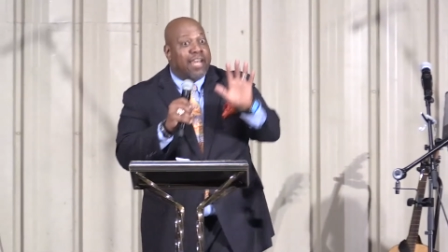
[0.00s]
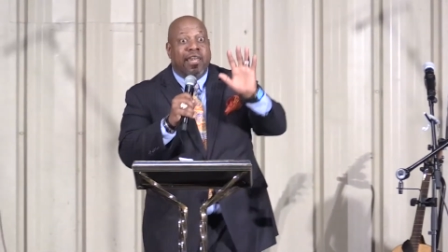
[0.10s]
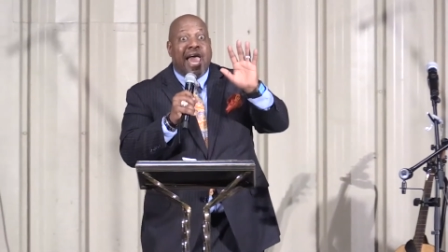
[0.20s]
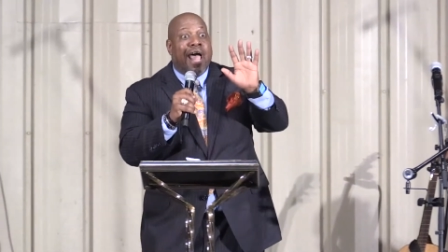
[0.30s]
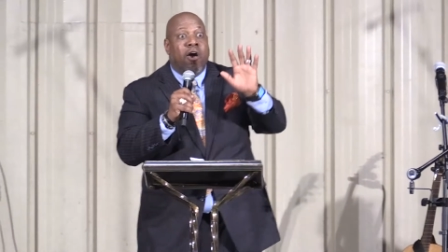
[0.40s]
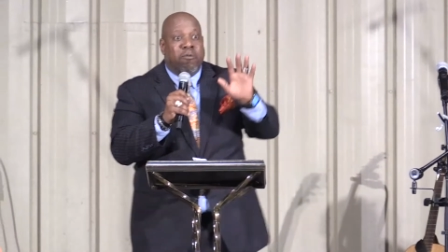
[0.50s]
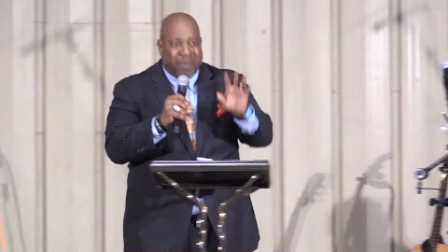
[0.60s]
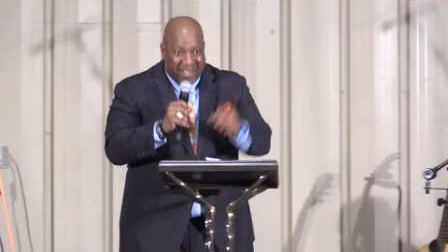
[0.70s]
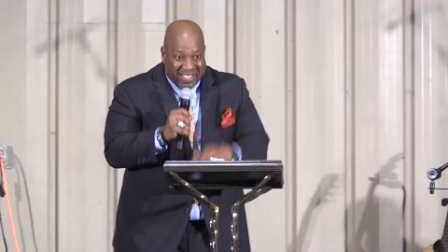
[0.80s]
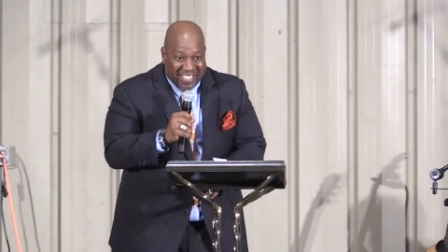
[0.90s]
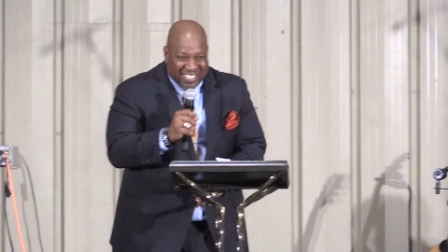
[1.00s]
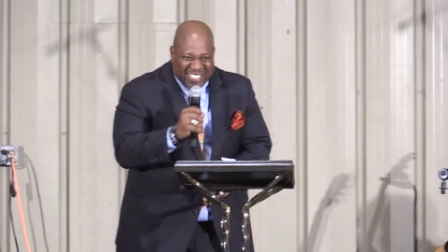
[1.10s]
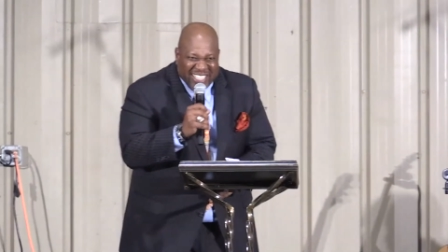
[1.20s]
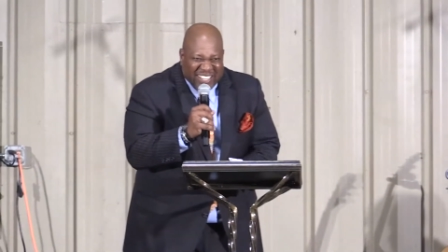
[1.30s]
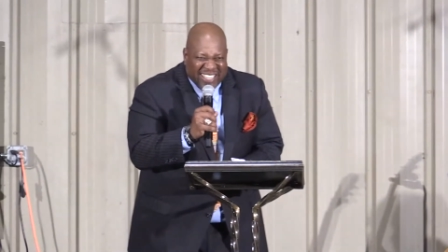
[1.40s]
not loud, but under
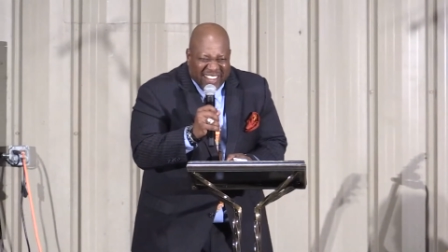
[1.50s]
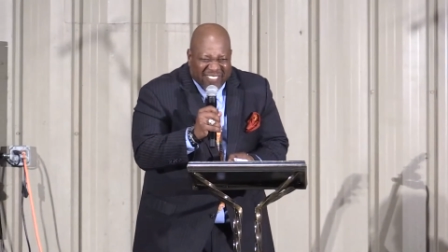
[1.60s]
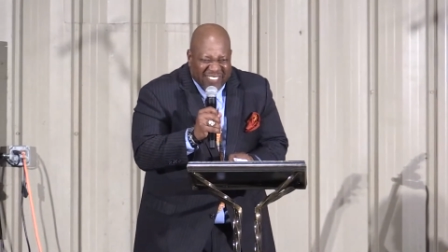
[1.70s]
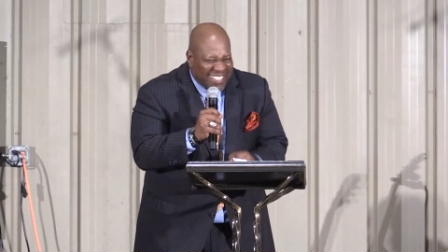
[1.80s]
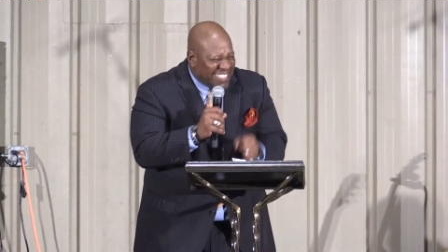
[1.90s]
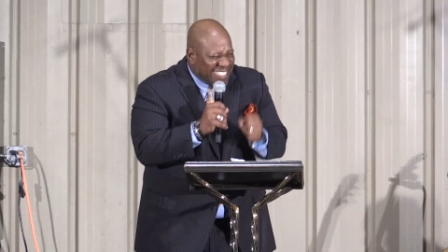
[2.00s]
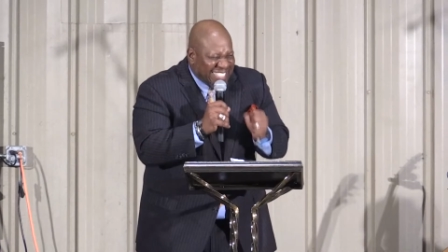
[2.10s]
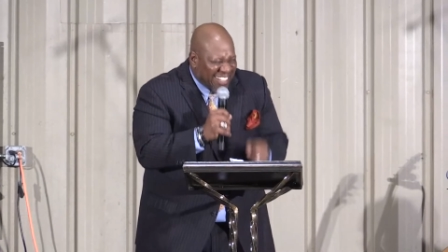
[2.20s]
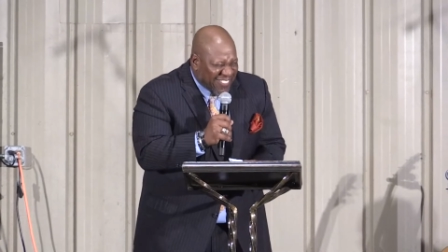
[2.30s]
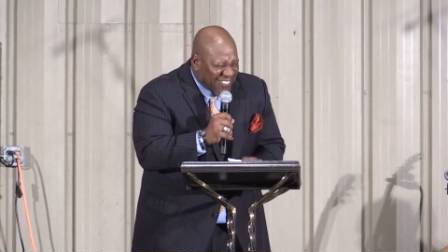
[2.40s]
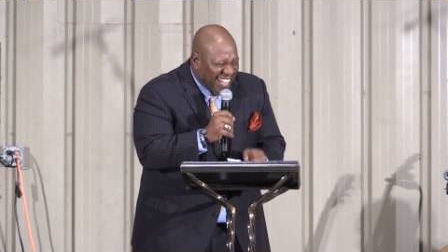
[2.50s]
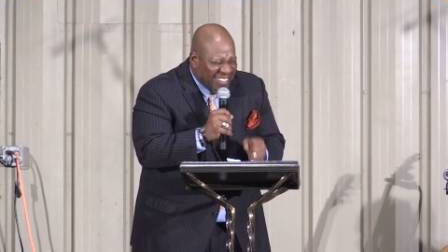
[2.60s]
his, she'll never, she'll never